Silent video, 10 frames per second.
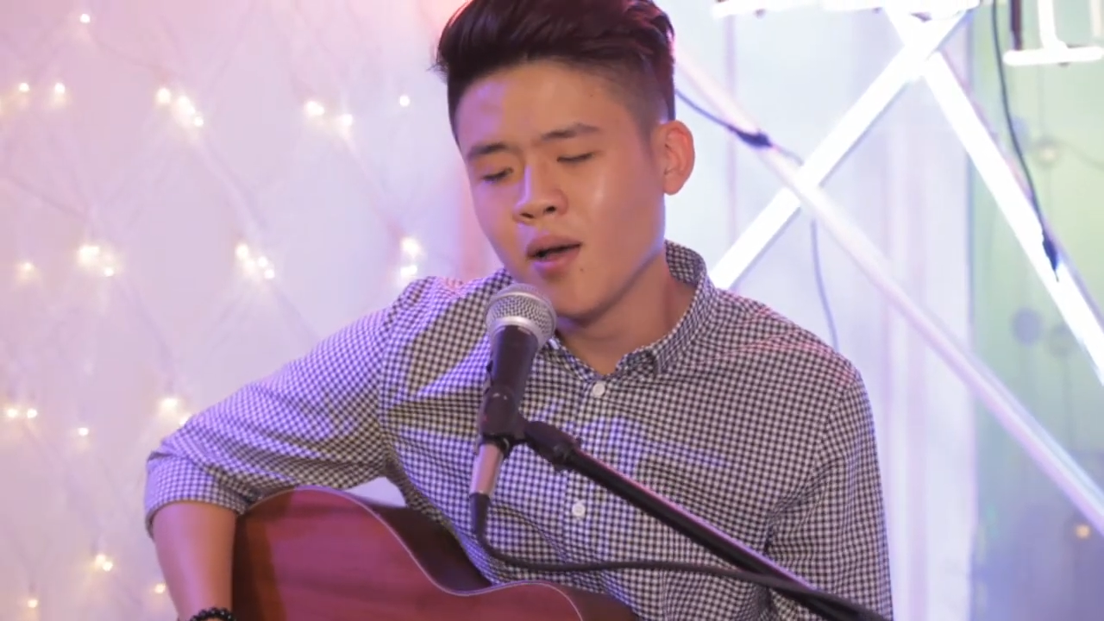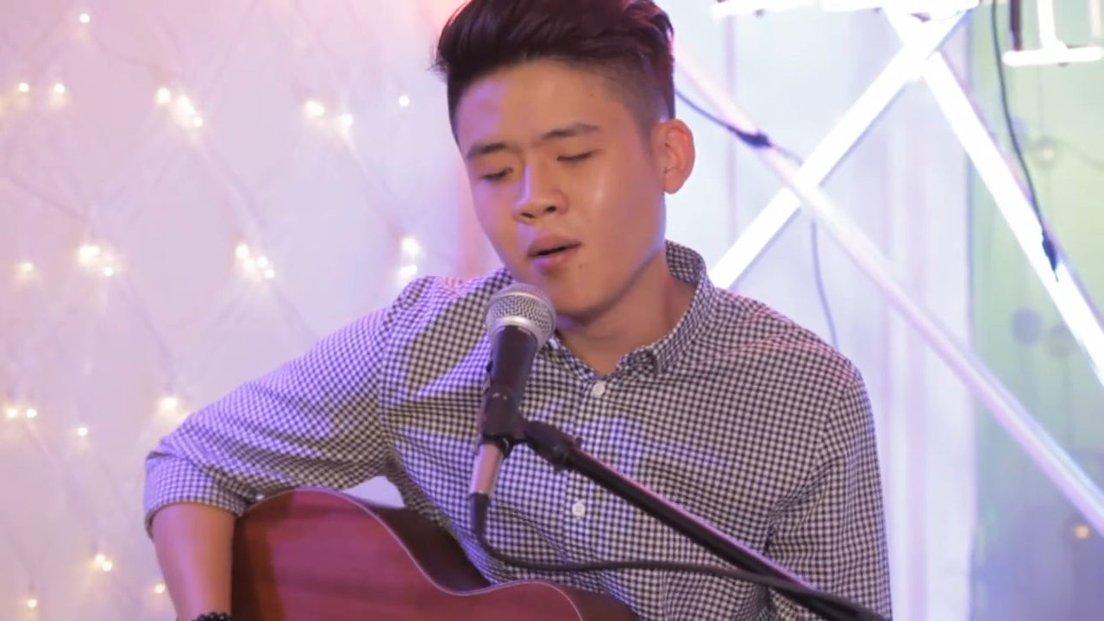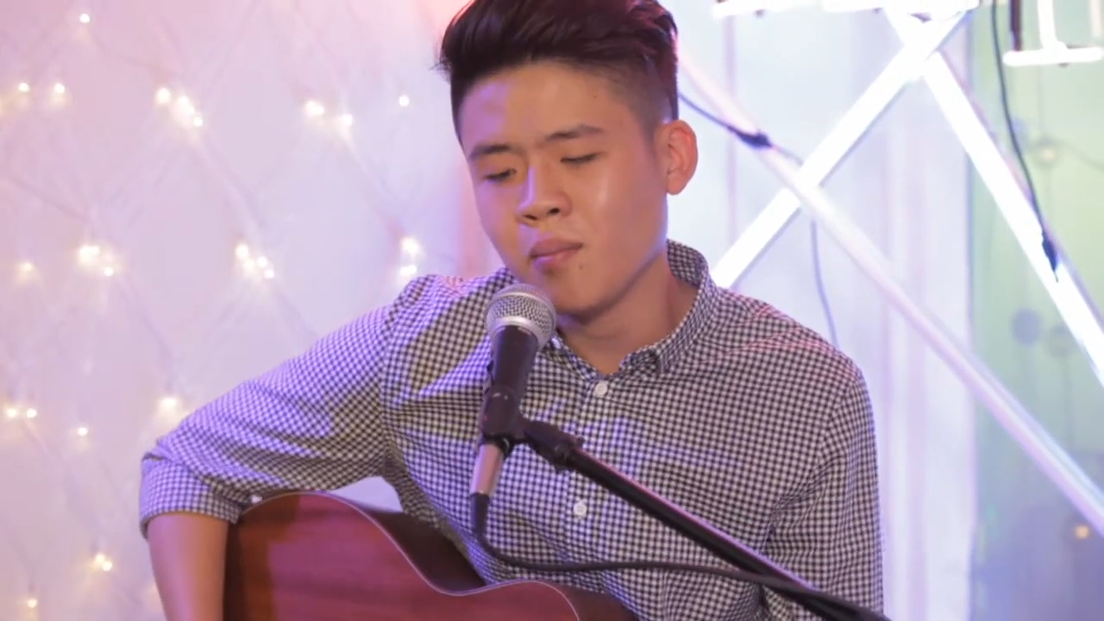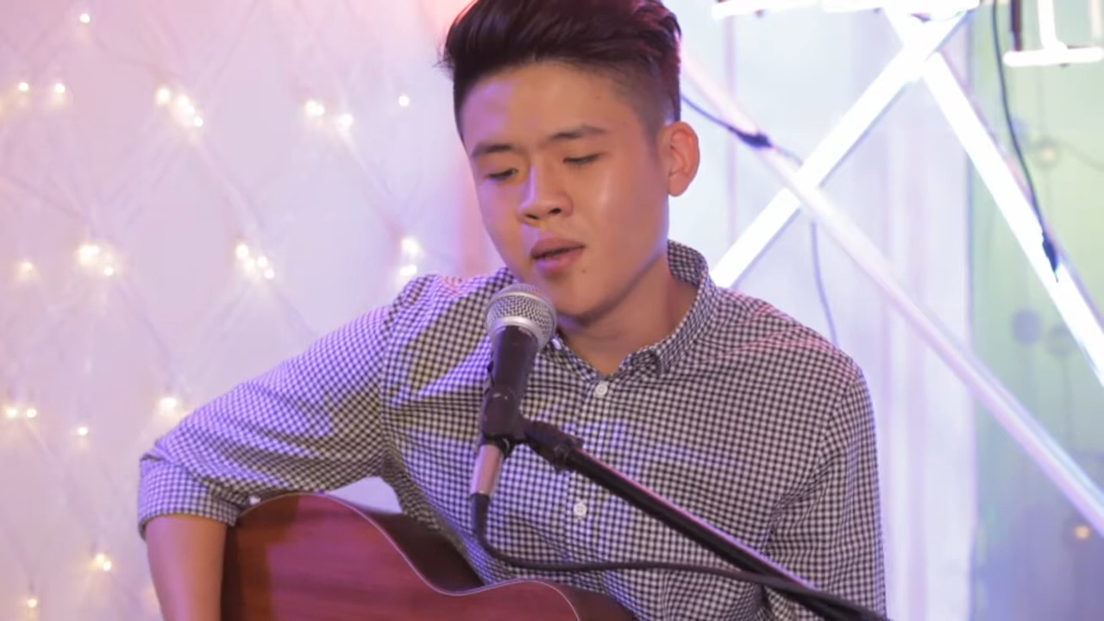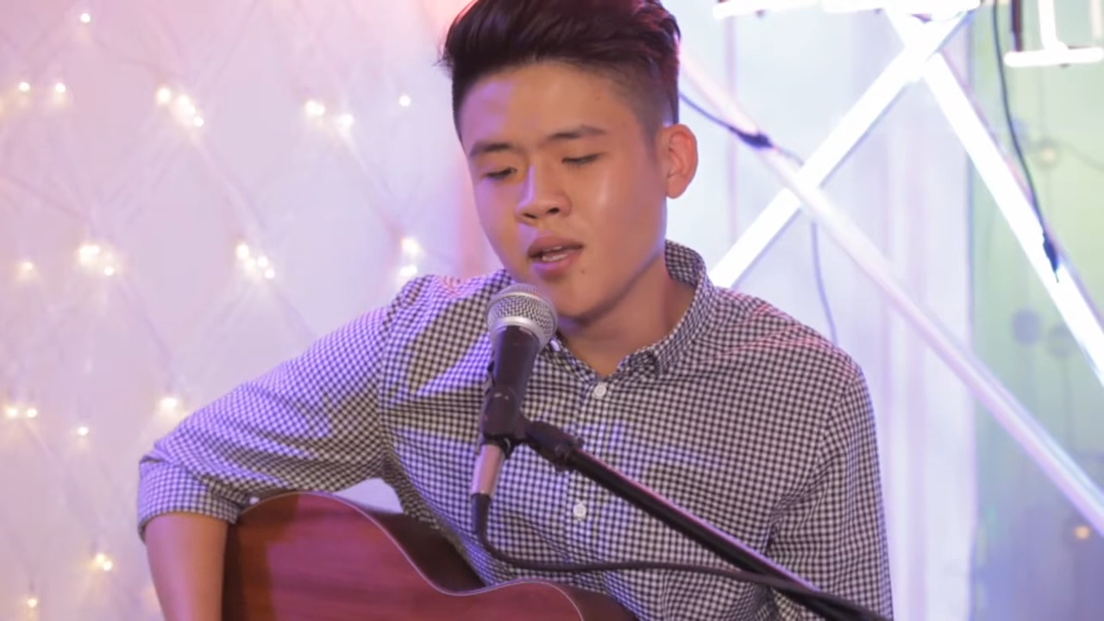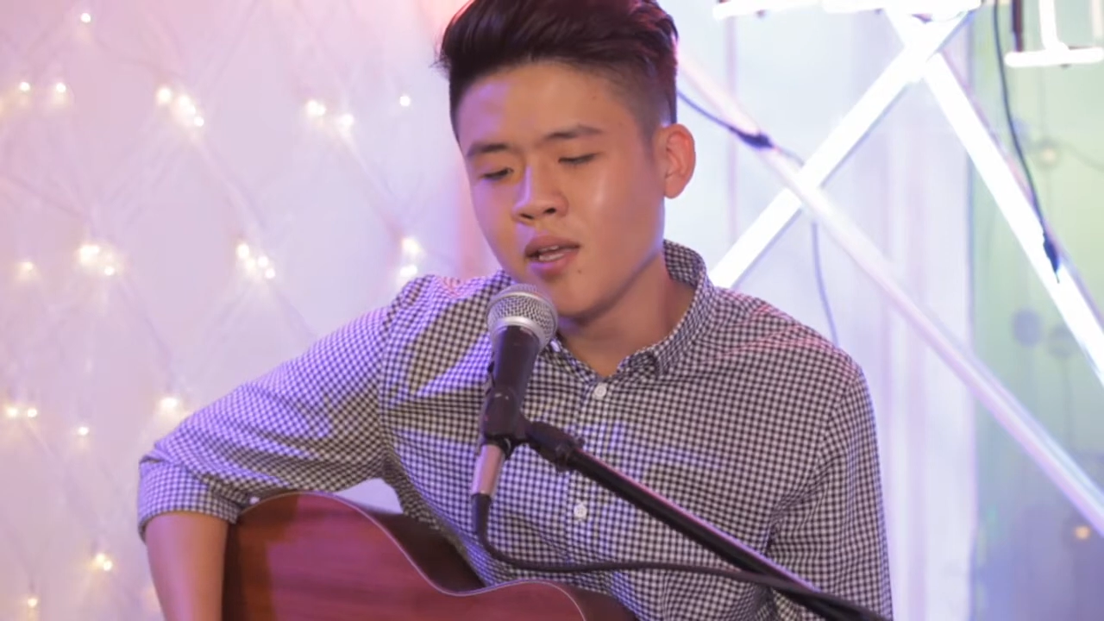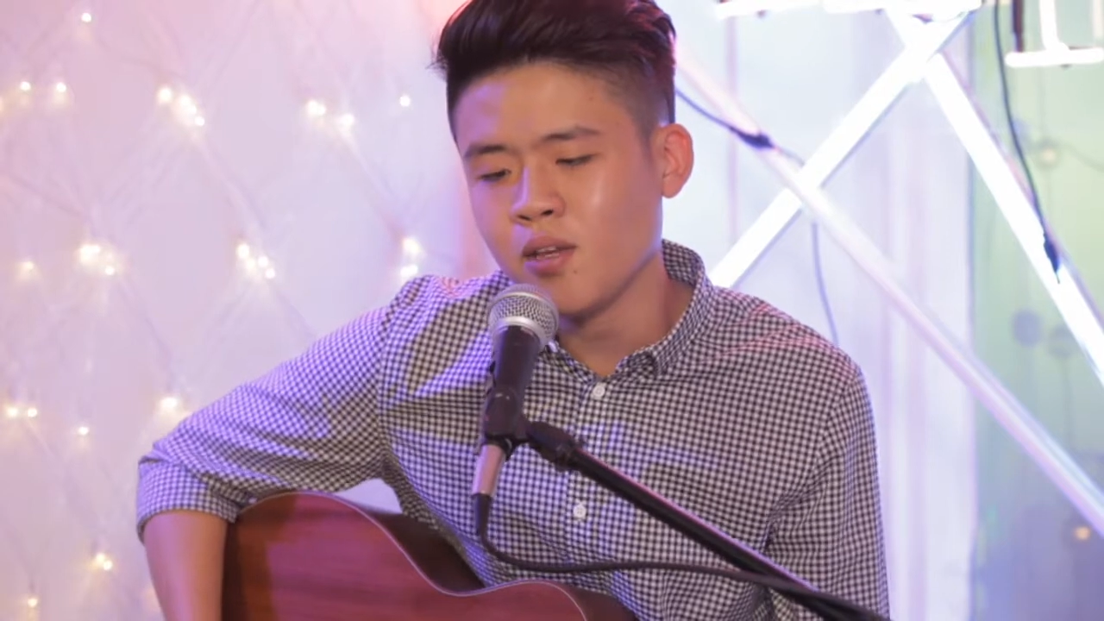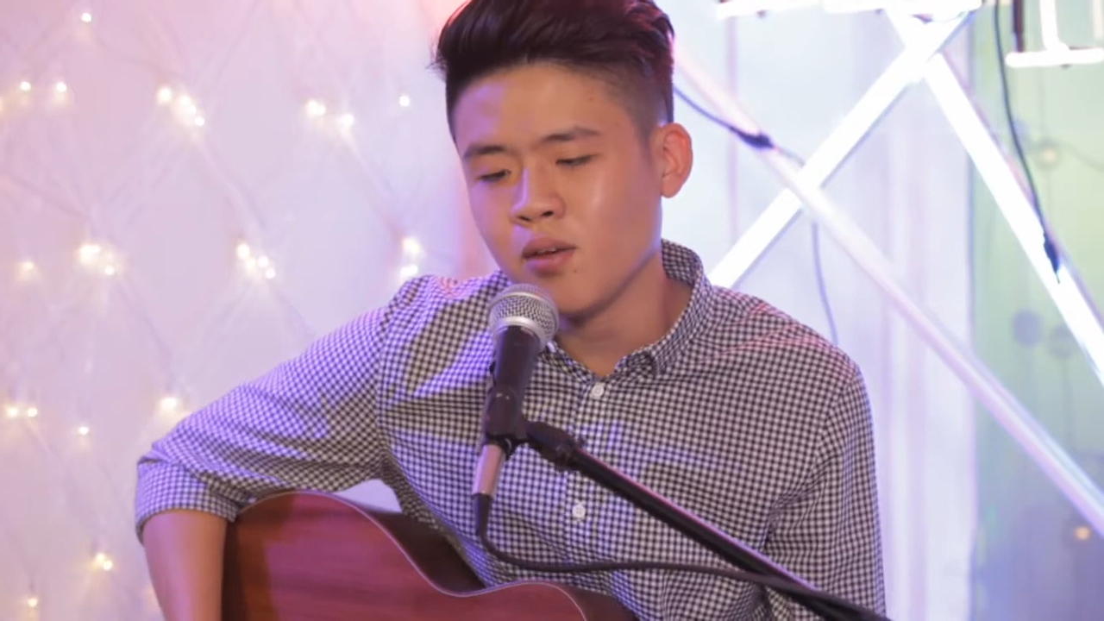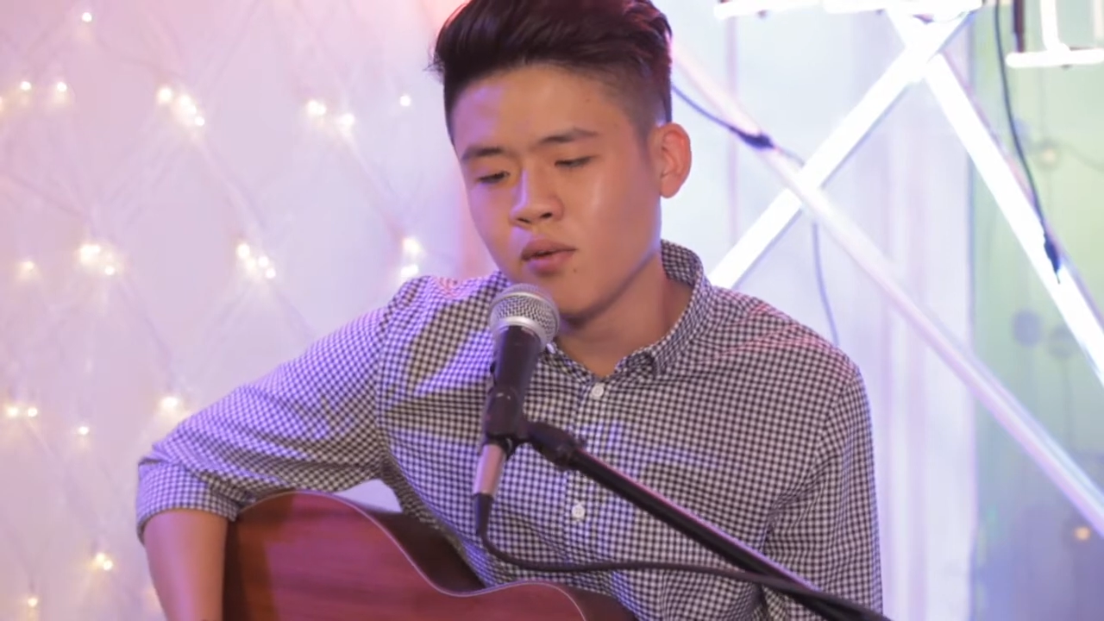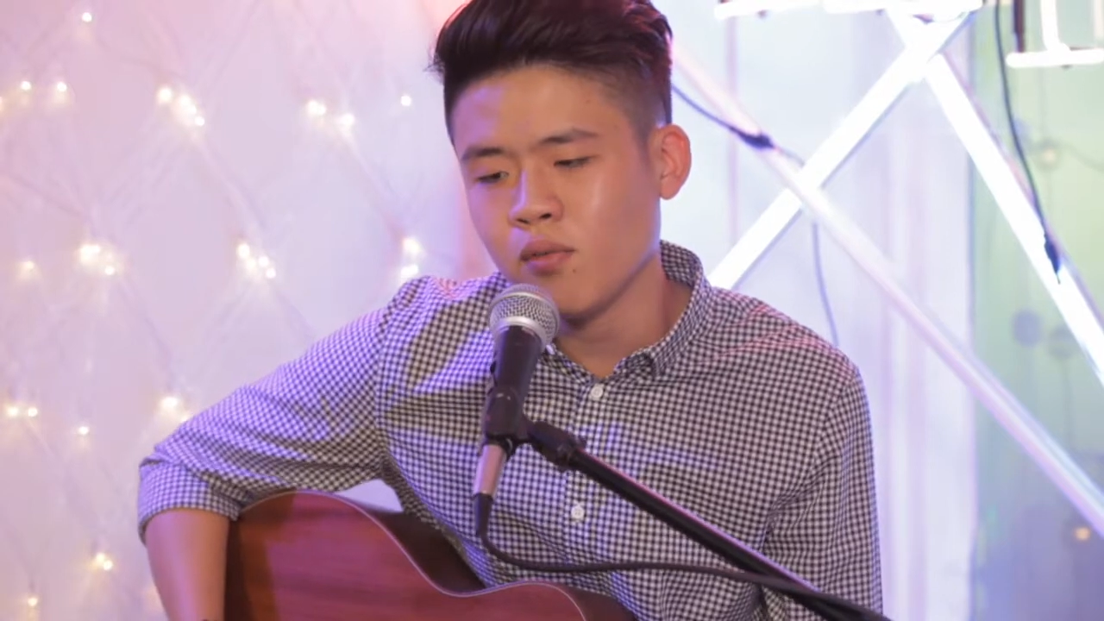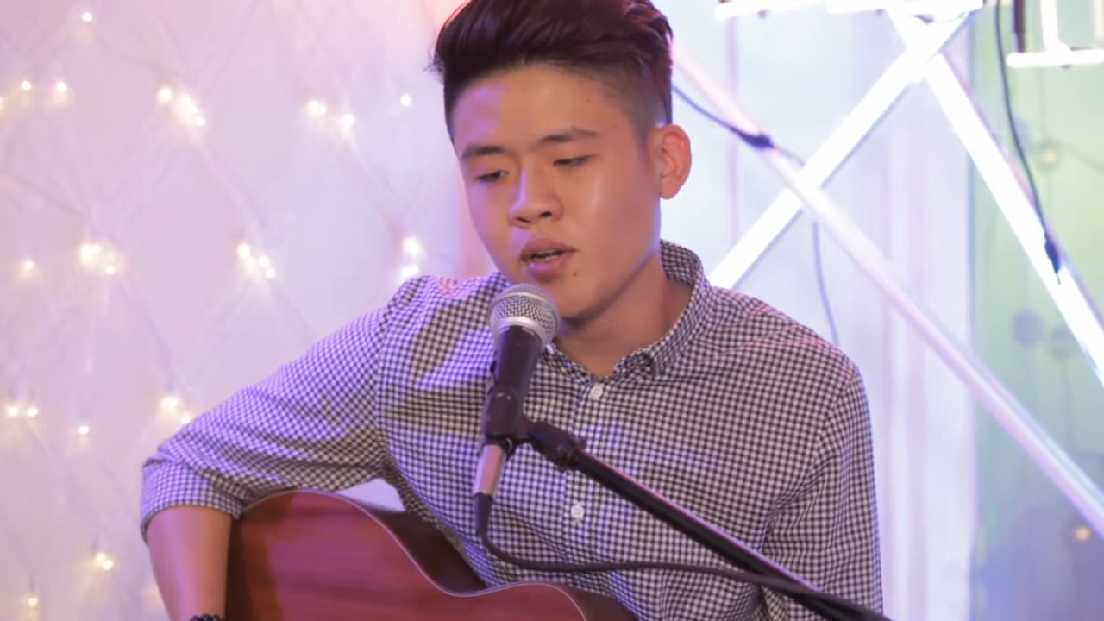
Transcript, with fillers: I'll make you